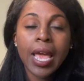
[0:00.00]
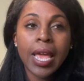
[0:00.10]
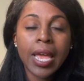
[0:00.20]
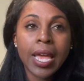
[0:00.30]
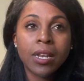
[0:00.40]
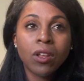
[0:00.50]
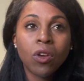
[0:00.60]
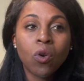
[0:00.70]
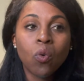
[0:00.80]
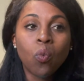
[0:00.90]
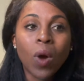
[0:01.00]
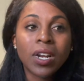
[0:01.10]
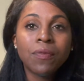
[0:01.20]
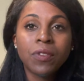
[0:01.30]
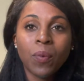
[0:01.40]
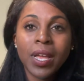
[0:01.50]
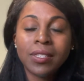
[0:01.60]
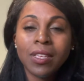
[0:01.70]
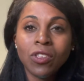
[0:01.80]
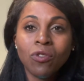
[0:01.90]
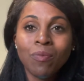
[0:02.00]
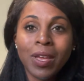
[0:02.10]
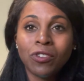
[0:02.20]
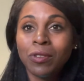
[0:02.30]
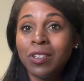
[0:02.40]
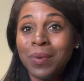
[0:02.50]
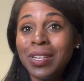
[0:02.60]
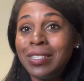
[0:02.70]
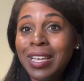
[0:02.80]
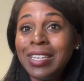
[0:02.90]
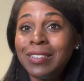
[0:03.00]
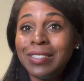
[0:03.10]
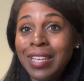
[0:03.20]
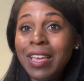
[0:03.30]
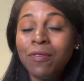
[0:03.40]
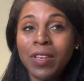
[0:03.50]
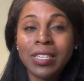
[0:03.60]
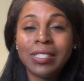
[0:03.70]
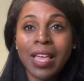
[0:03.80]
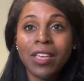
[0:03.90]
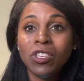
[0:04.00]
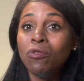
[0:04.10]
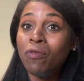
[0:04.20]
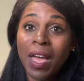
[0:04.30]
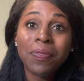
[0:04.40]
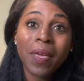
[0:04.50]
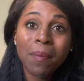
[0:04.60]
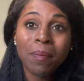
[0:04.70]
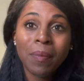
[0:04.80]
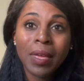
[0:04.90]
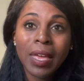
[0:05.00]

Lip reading: And one of the ways that you make sure that someone is safe is that you vet them